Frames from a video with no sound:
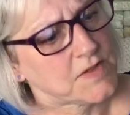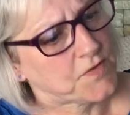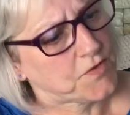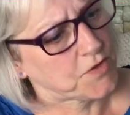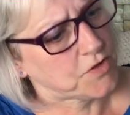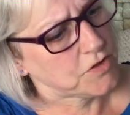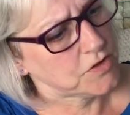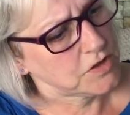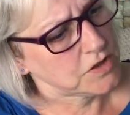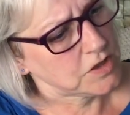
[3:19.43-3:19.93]

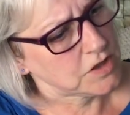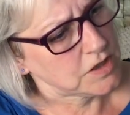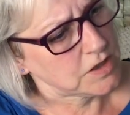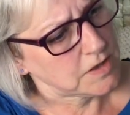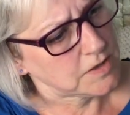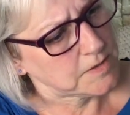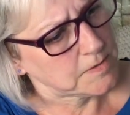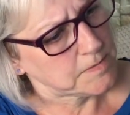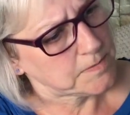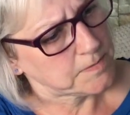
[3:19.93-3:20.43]
front.
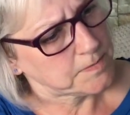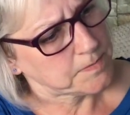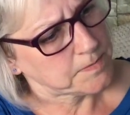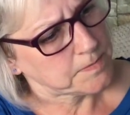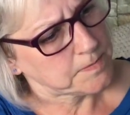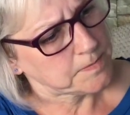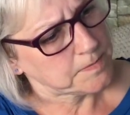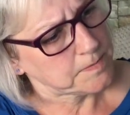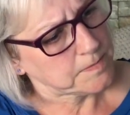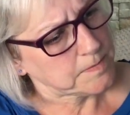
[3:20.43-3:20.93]

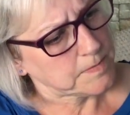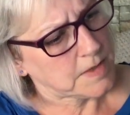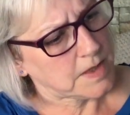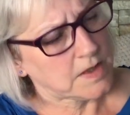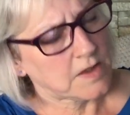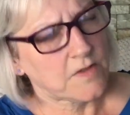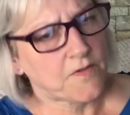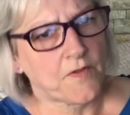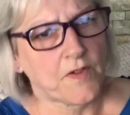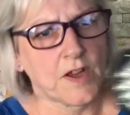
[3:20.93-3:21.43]

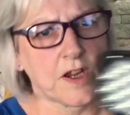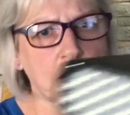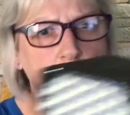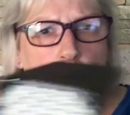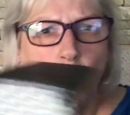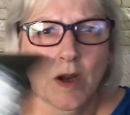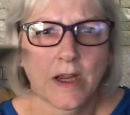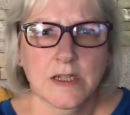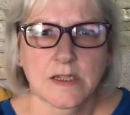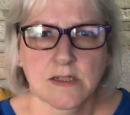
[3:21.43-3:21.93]
Feel
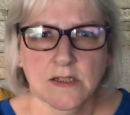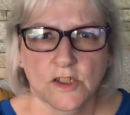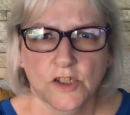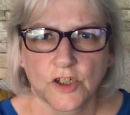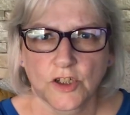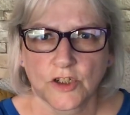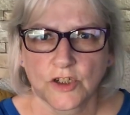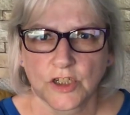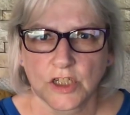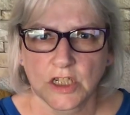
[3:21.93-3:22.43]
quite
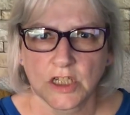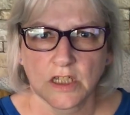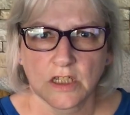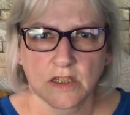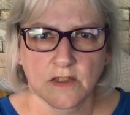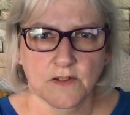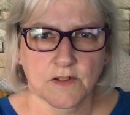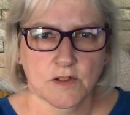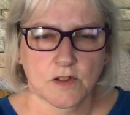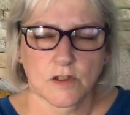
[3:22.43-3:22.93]
sturdy.
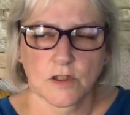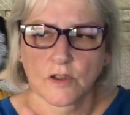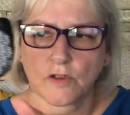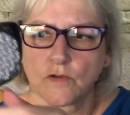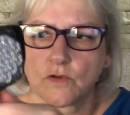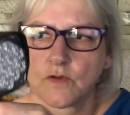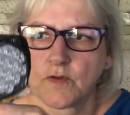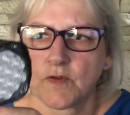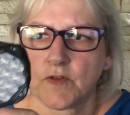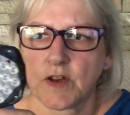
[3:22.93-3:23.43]
They
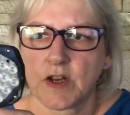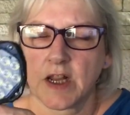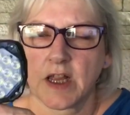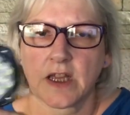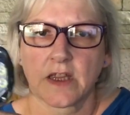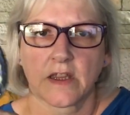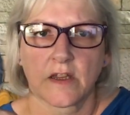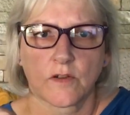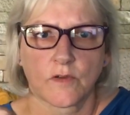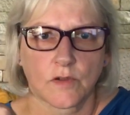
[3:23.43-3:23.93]
don't feel
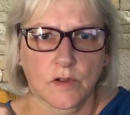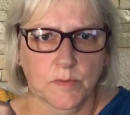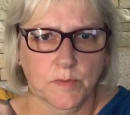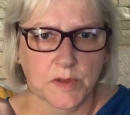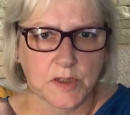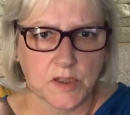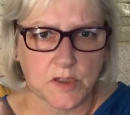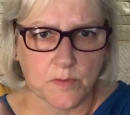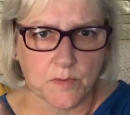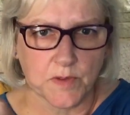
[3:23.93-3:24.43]
like they're going to be
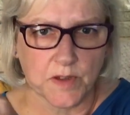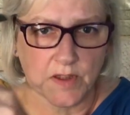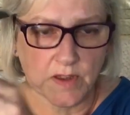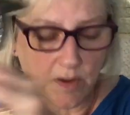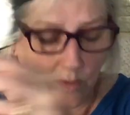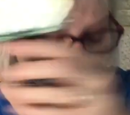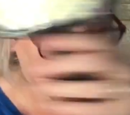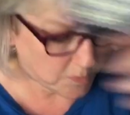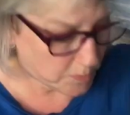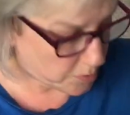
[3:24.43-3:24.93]
something
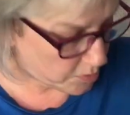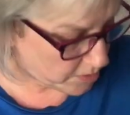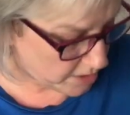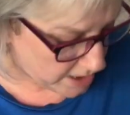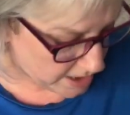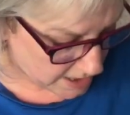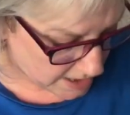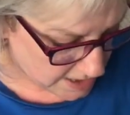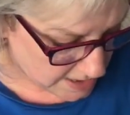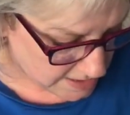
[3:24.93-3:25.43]
that would
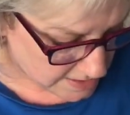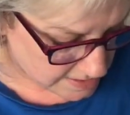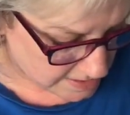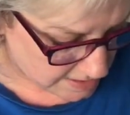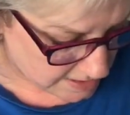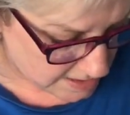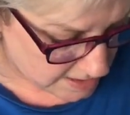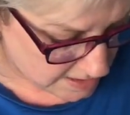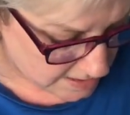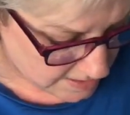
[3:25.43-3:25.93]
break
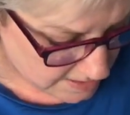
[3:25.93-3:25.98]
easily.